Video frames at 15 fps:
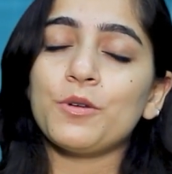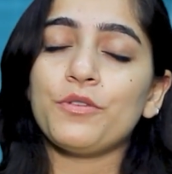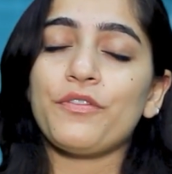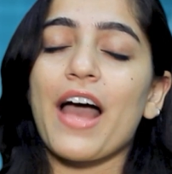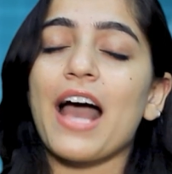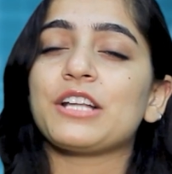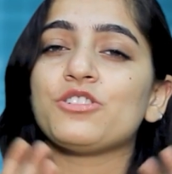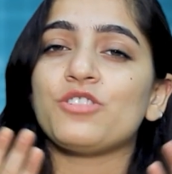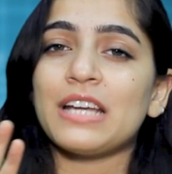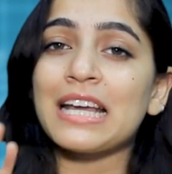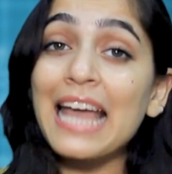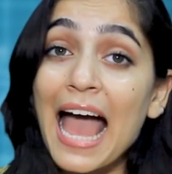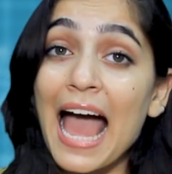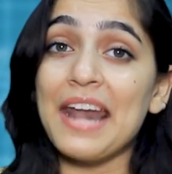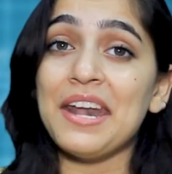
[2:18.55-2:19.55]

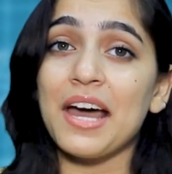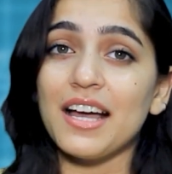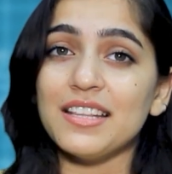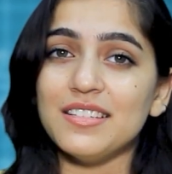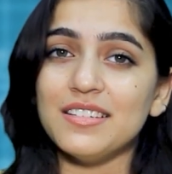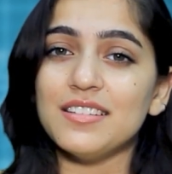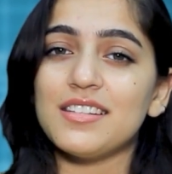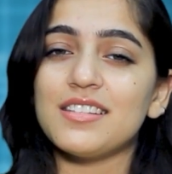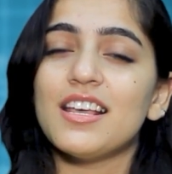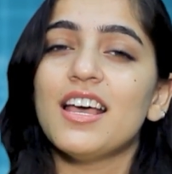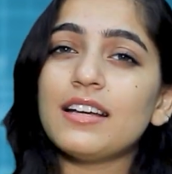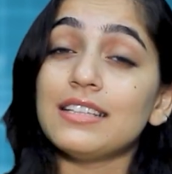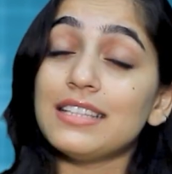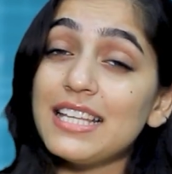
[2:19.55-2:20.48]
manufacturing, and others.